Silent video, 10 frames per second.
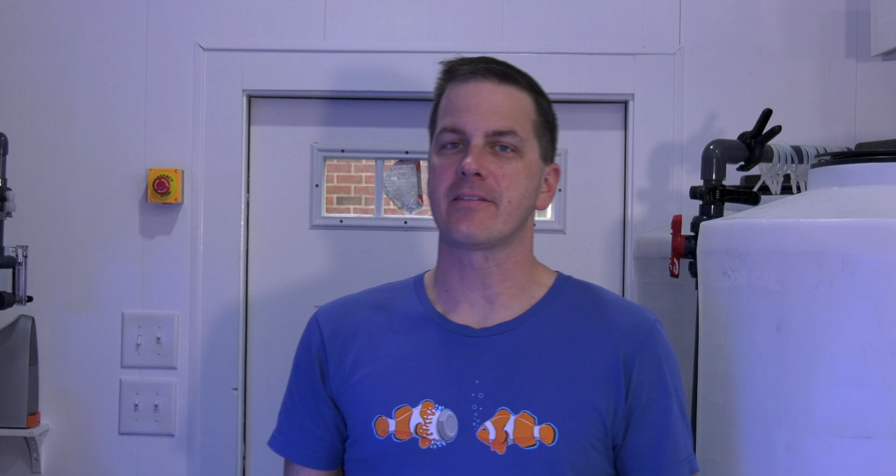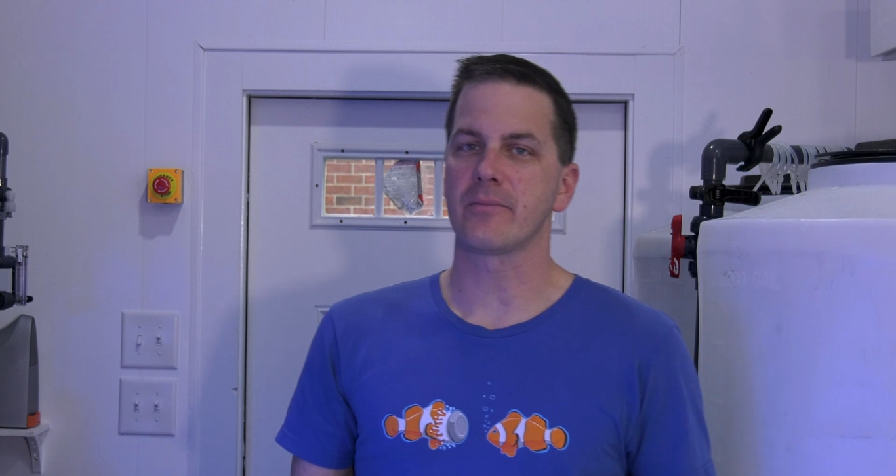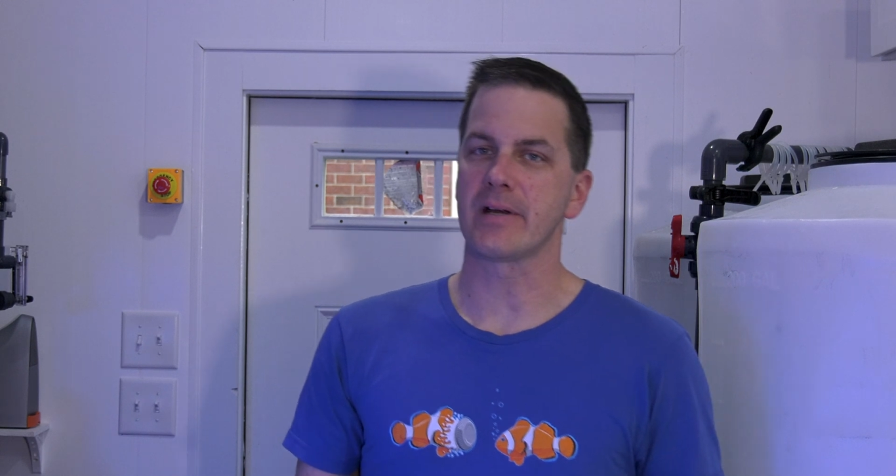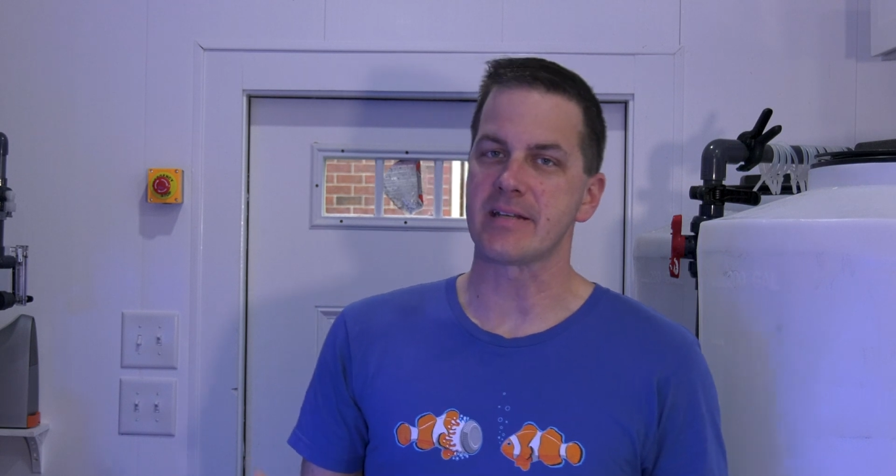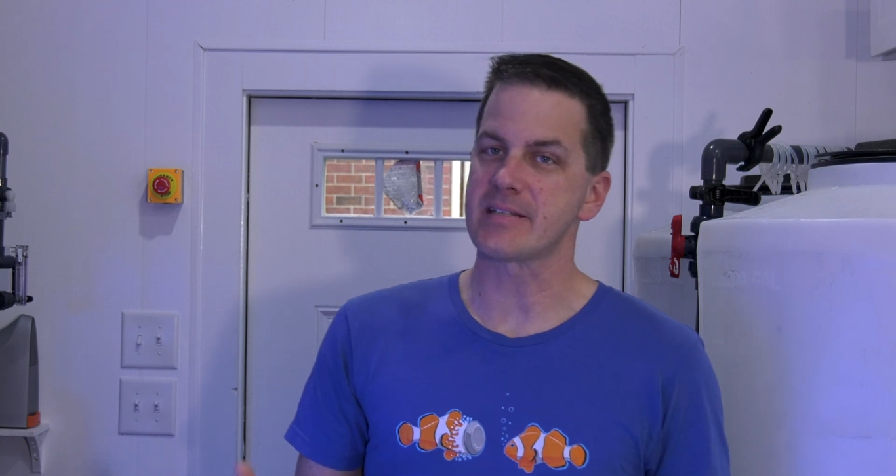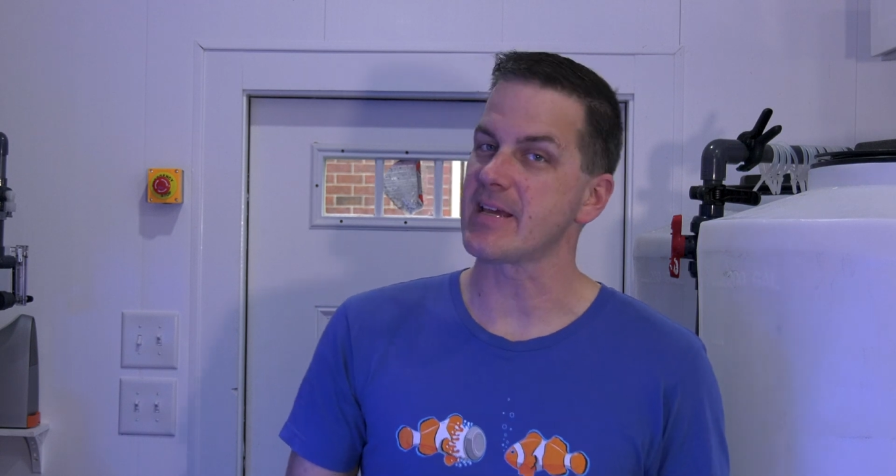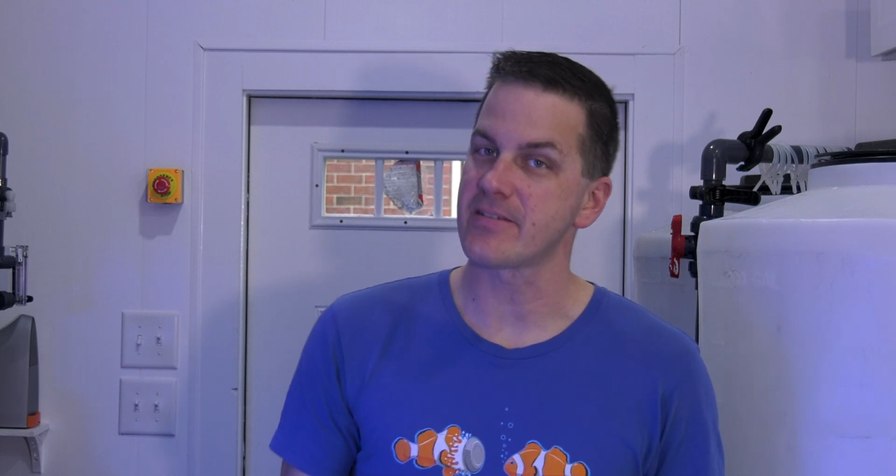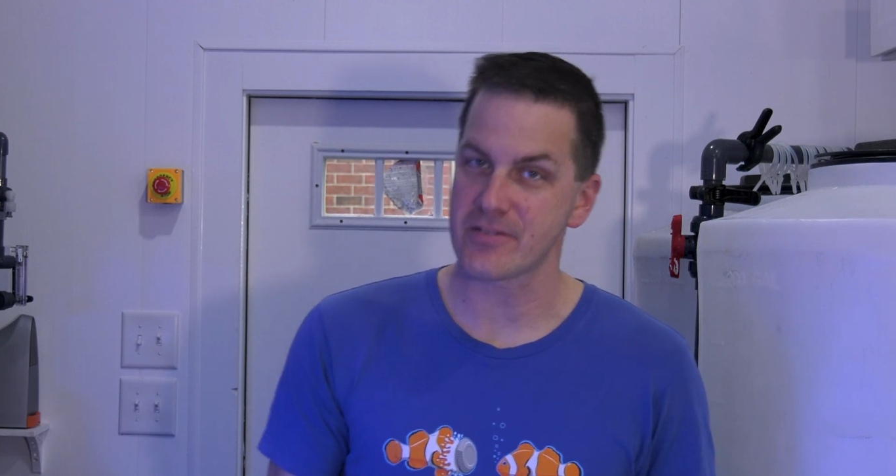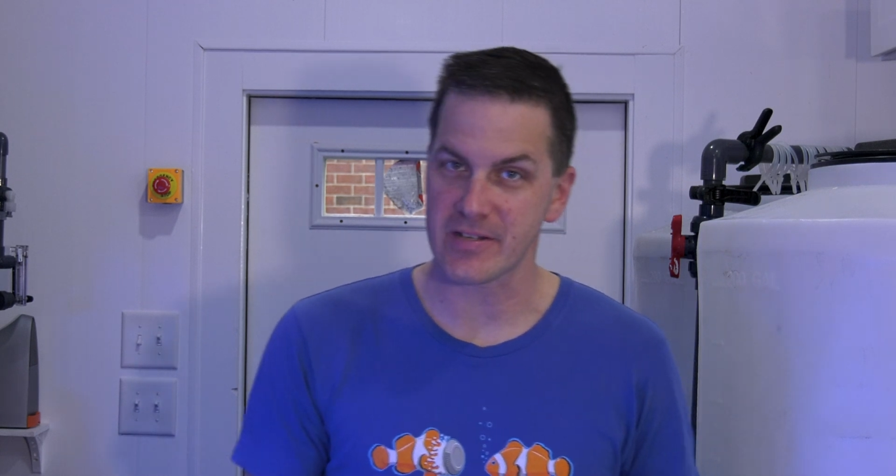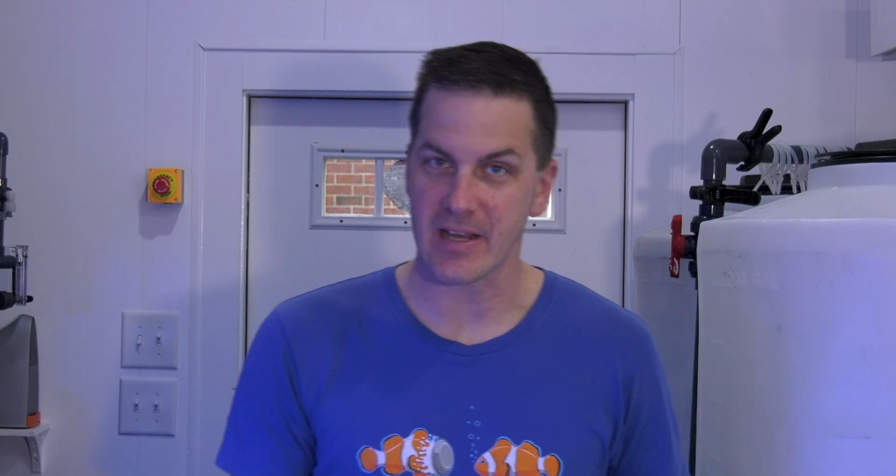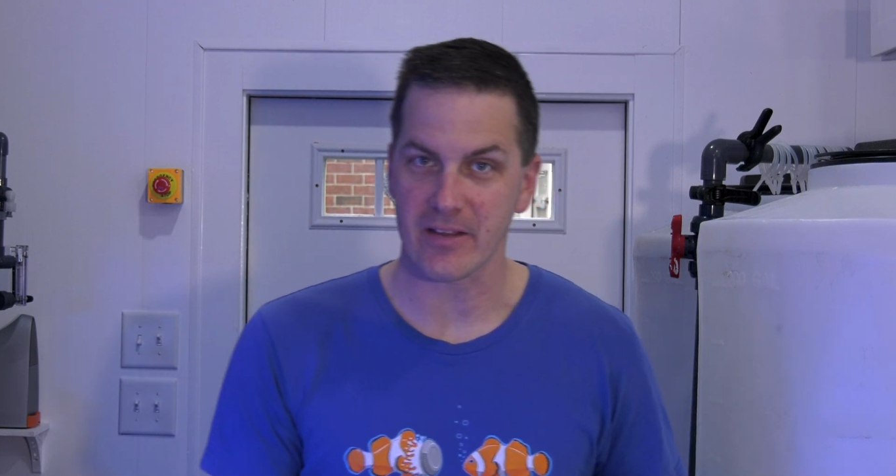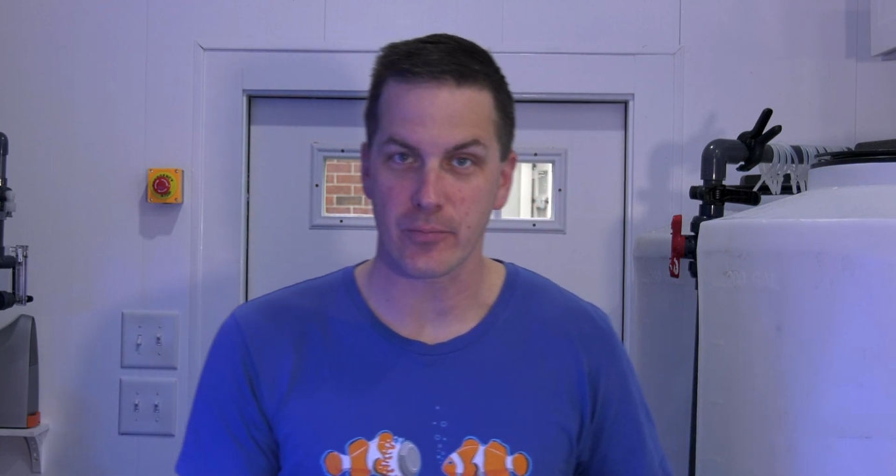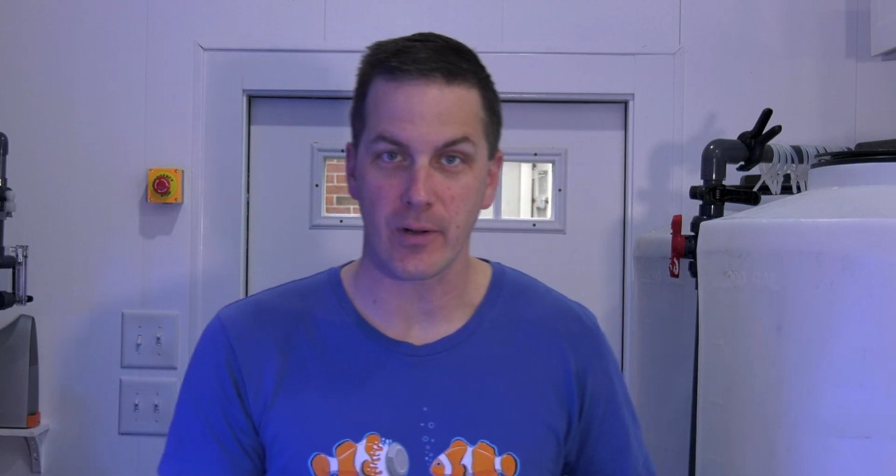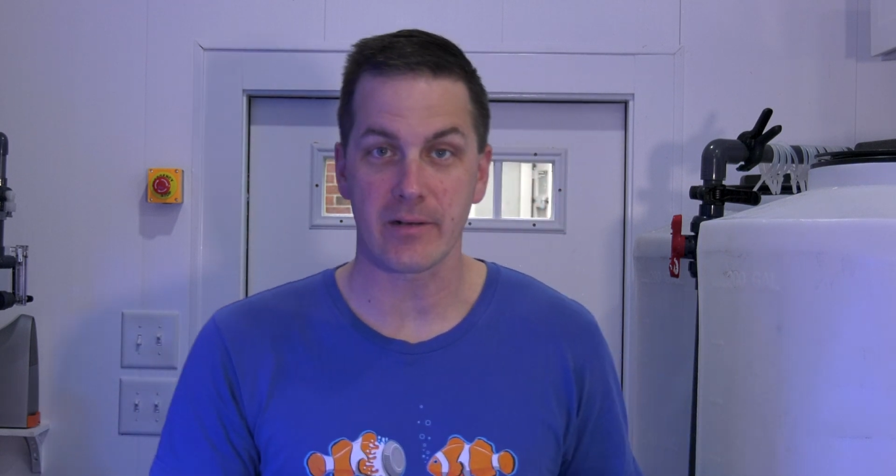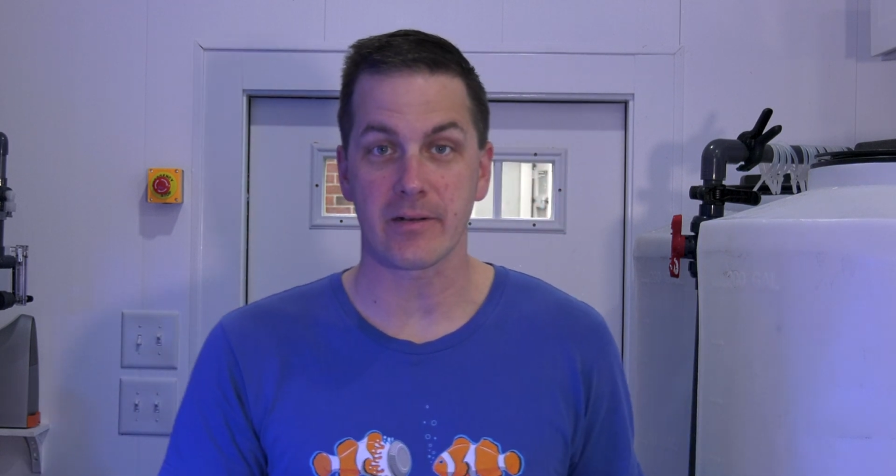some way to test your tank's
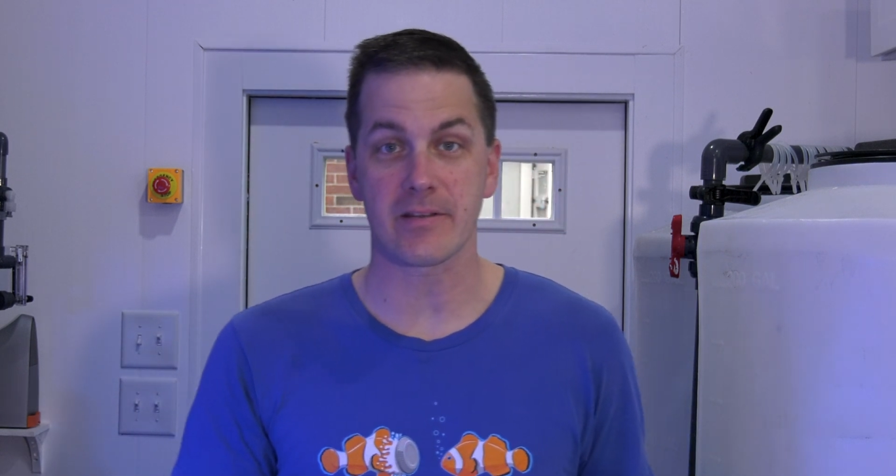water